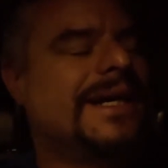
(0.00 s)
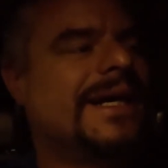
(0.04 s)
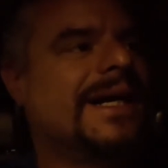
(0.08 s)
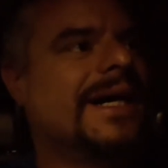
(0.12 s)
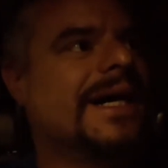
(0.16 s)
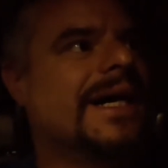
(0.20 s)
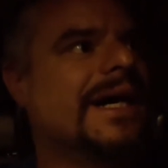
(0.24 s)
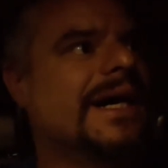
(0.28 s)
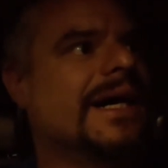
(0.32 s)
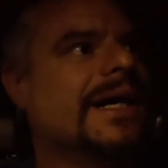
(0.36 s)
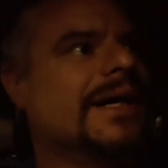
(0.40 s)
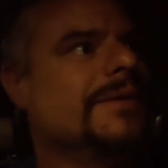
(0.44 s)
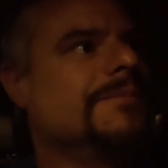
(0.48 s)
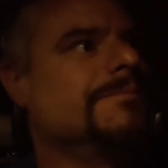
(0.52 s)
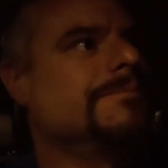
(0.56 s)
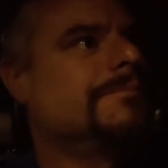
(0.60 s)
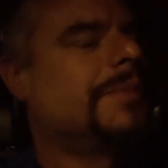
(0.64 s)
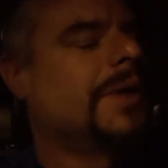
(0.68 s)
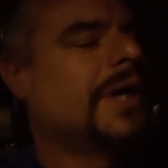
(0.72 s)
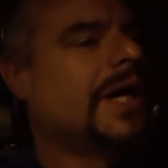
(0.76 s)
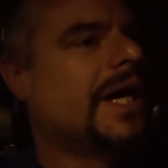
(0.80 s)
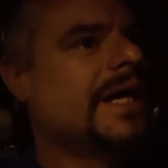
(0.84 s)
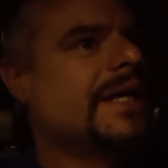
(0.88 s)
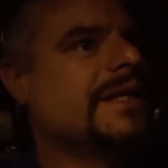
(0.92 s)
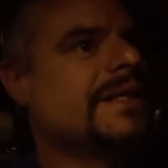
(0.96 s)

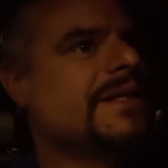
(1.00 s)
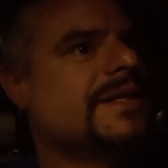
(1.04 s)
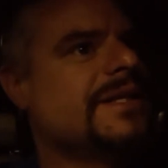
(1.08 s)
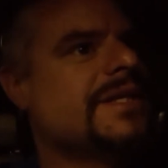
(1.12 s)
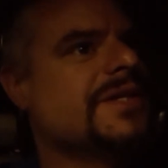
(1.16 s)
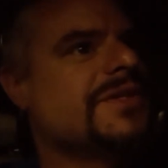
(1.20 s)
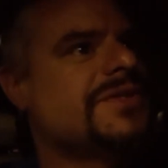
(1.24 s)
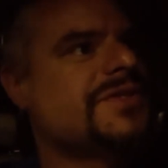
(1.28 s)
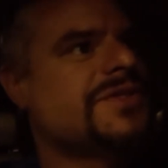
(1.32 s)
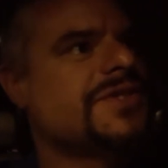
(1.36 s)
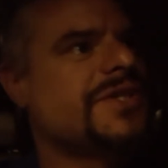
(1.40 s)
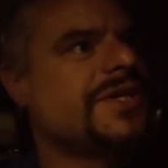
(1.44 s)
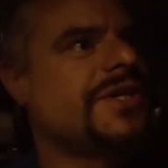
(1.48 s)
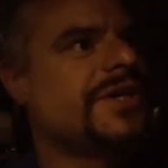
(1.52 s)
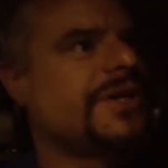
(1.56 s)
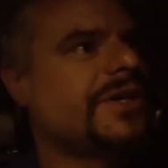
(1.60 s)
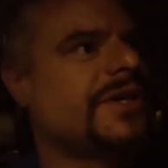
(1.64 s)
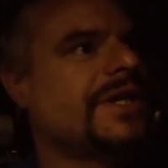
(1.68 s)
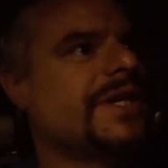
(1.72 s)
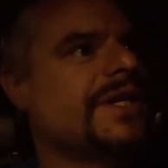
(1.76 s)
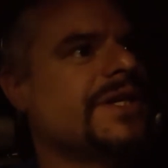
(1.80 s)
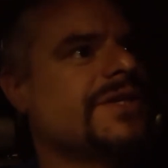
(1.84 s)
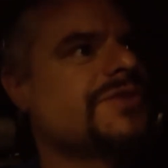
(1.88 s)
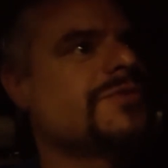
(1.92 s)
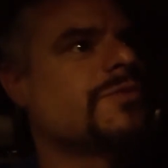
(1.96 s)
But this
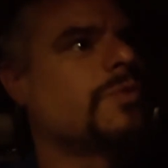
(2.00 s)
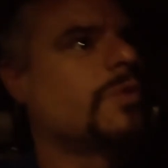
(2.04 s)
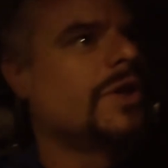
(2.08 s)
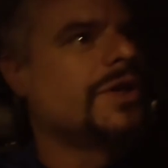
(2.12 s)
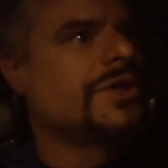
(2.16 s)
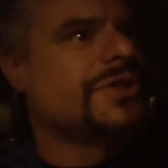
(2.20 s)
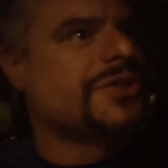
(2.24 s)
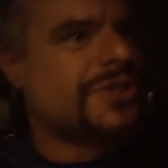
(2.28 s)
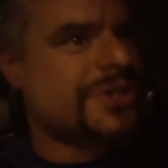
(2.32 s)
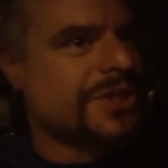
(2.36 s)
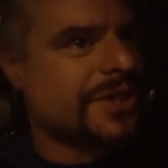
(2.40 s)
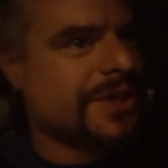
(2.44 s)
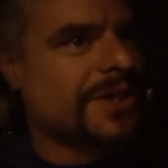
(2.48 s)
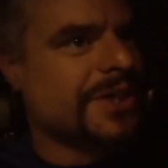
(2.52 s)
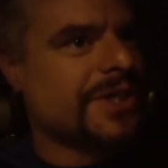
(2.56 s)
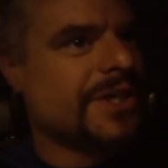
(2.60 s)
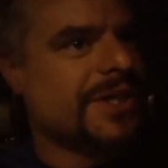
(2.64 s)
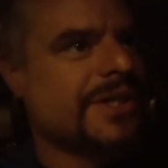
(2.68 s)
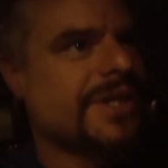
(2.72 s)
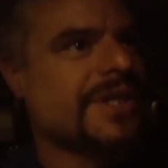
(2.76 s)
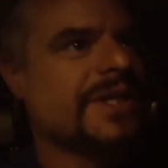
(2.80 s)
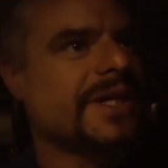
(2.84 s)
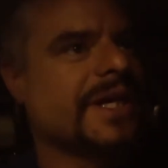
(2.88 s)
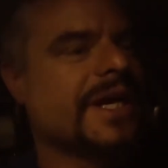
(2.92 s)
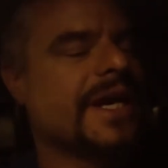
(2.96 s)
year it is one
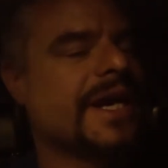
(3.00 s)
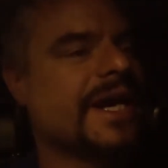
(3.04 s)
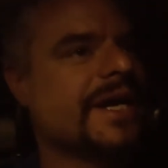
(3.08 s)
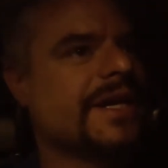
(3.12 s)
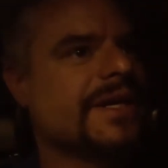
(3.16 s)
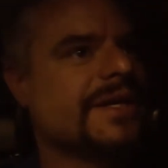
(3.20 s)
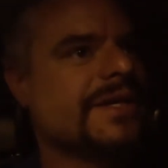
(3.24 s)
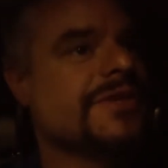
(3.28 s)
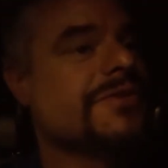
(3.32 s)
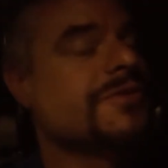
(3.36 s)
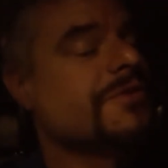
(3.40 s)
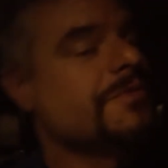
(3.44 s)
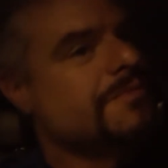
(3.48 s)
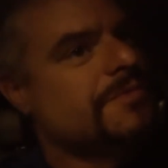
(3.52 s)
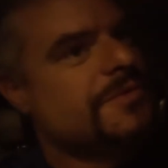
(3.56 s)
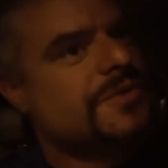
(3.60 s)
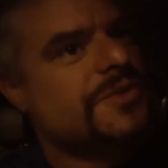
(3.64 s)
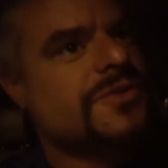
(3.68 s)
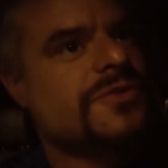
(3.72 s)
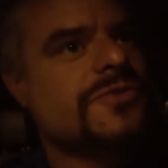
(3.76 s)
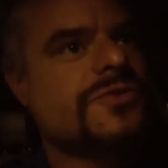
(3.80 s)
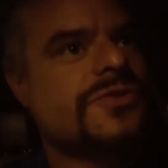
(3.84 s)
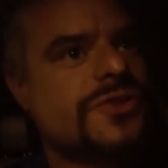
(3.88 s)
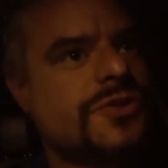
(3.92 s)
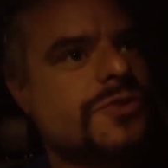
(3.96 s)
Chinook and you can
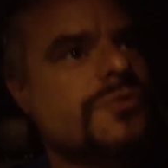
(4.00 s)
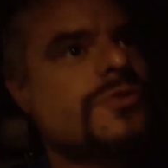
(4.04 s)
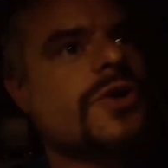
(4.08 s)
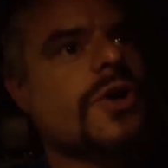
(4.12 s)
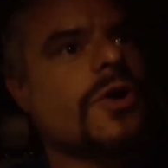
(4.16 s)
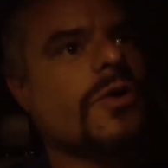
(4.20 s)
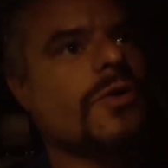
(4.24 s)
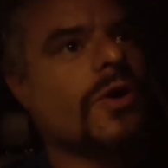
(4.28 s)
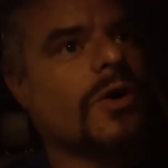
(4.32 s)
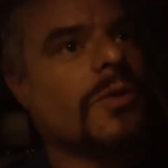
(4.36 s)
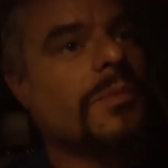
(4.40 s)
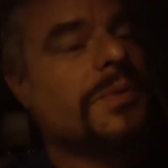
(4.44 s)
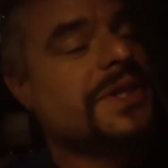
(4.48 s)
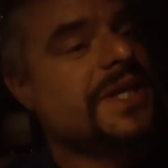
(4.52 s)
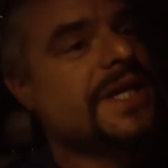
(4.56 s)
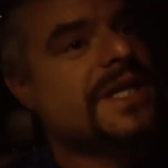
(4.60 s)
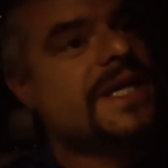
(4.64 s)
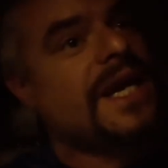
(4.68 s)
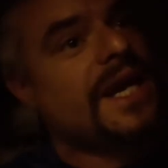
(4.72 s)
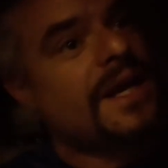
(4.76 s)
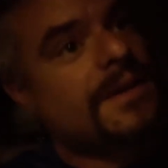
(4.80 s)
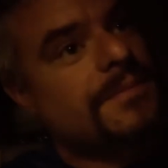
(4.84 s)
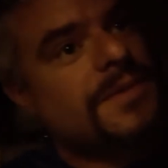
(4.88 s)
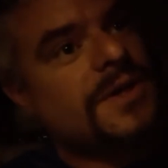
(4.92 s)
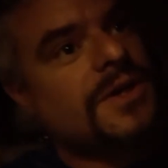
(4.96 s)
do two Coho, but they
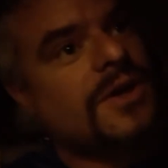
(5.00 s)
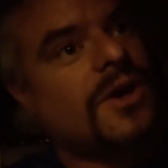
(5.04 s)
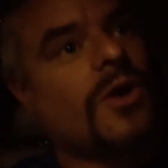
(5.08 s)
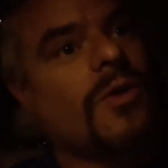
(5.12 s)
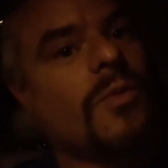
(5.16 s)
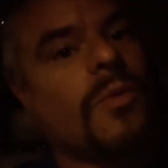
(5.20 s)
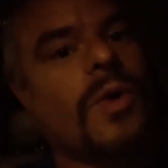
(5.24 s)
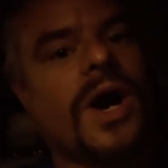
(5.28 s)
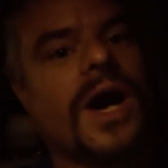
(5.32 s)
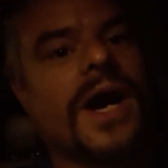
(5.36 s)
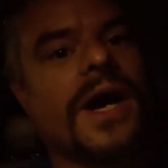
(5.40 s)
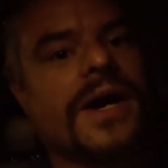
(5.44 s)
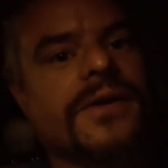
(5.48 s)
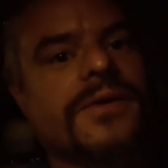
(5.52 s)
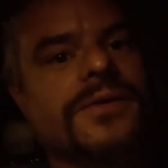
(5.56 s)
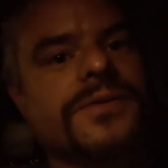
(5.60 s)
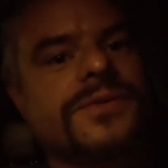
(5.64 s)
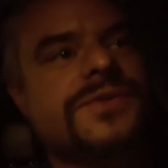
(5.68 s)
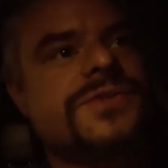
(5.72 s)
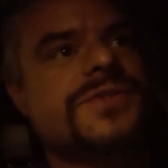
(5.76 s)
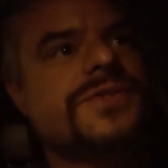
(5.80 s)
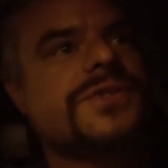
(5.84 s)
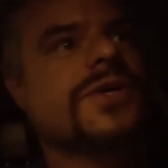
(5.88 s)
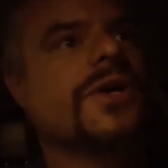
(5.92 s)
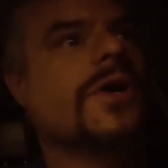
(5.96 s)
can be all
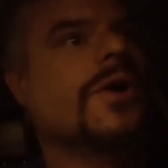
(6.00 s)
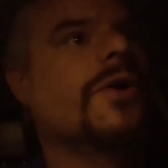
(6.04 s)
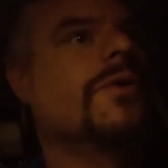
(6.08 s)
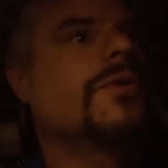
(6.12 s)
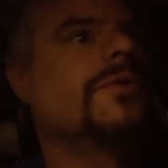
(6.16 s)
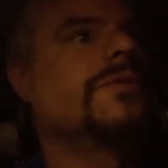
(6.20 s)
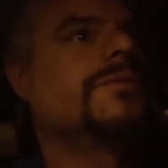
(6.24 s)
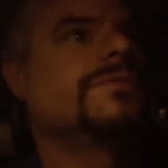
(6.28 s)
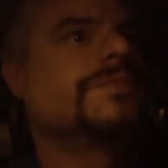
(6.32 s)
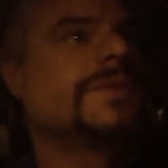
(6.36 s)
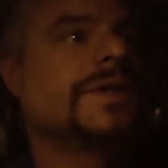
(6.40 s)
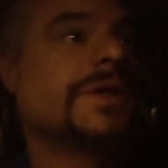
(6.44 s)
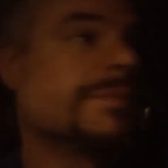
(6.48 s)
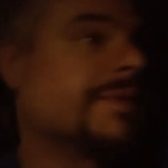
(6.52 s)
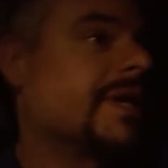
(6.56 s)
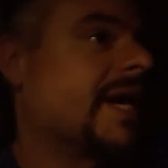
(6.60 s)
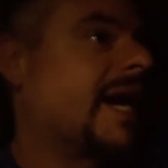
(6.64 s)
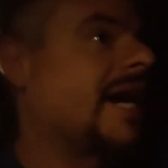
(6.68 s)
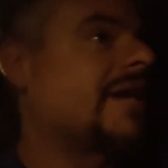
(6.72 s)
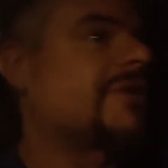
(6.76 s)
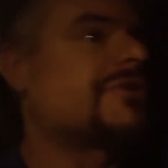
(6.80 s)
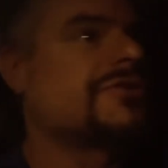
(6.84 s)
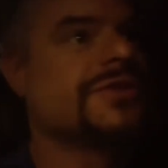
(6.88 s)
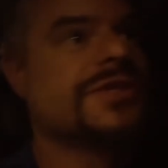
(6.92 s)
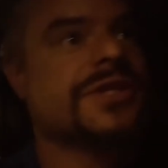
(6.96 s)
wild. So they can be
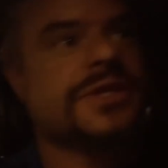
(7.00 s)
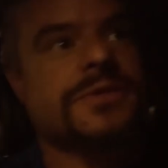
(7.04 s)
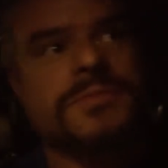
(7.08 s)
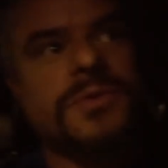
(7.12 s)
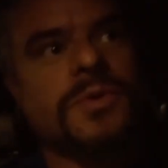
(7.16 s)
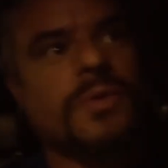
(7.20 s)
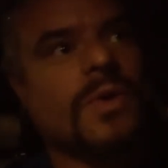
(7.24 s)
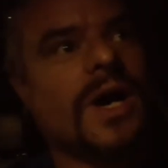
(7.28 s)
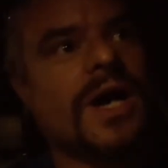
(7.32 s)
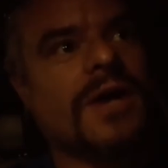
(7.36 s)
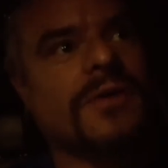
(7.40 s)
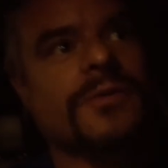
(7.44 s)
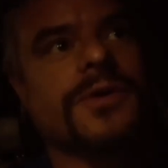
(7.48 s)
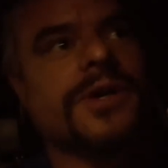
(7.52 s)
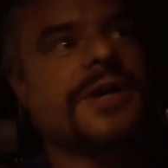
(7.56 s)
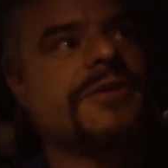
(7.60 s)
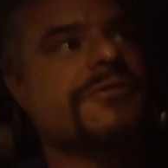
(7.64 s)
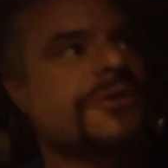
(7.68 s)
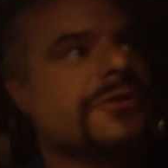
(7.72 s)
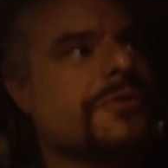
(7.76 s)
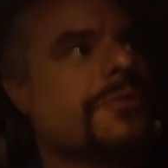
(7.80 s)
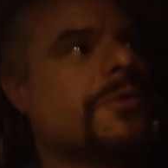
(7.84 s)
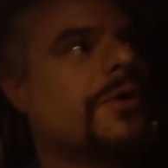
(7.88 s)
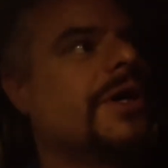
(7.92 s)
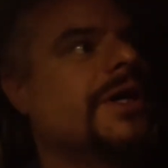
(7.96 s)
hatchery, they can be wild,
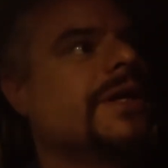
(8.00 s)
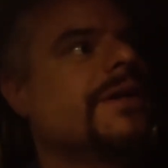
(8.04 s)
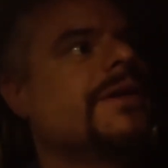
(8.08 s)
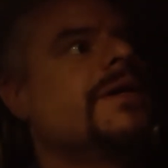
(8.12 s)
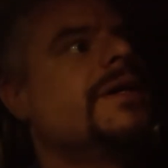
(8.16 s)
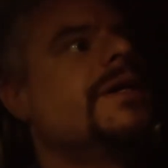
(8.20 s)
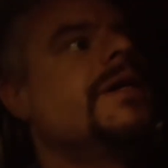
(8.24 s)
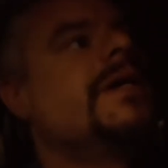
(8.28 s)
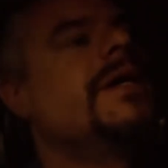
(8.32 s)
whatever you want.